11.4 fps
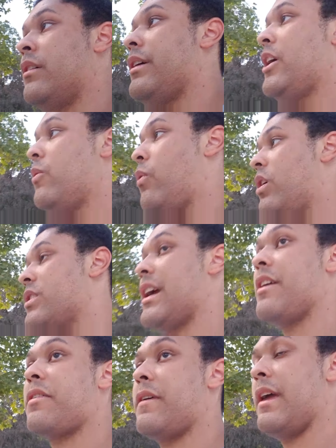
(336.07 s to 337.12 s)
it was
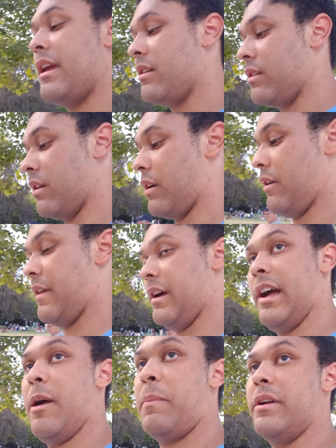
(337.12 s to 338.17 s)
a thing that
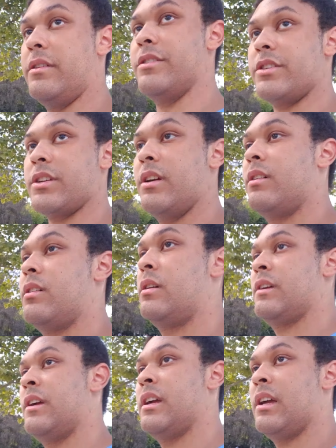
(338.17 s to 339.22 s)
happened,
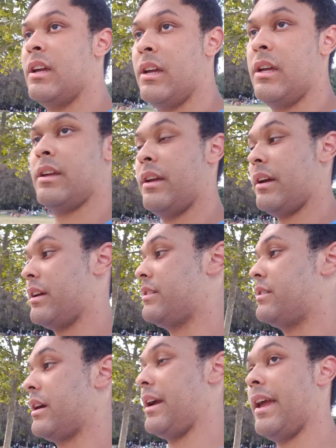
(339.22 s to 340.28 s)

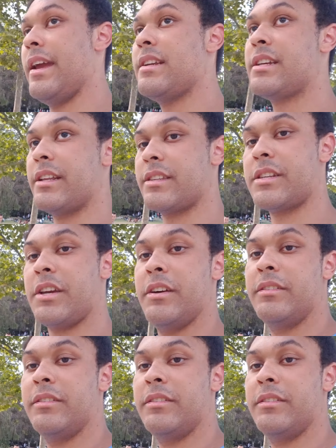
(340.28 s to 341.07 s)
and I hate it.